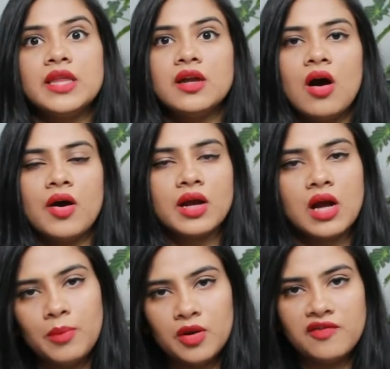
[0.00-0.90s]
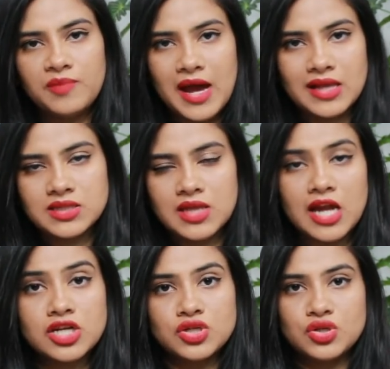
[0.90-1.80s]
there are a couple of brands
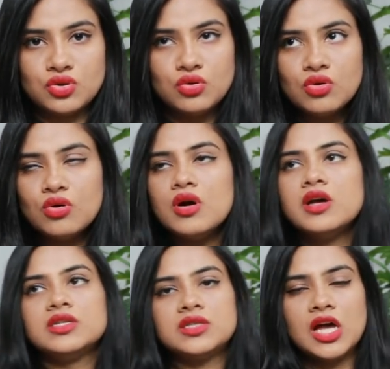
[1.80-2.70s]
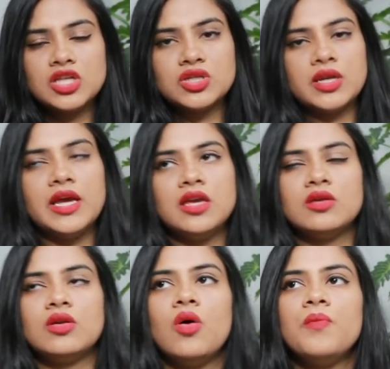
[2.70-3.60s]
that do such, like,
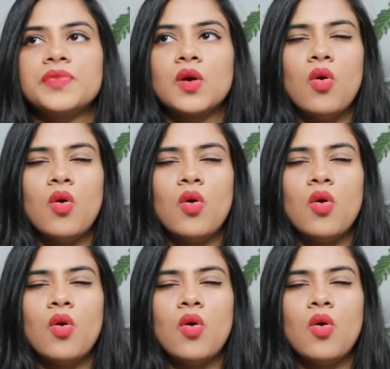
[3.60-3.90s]
you know,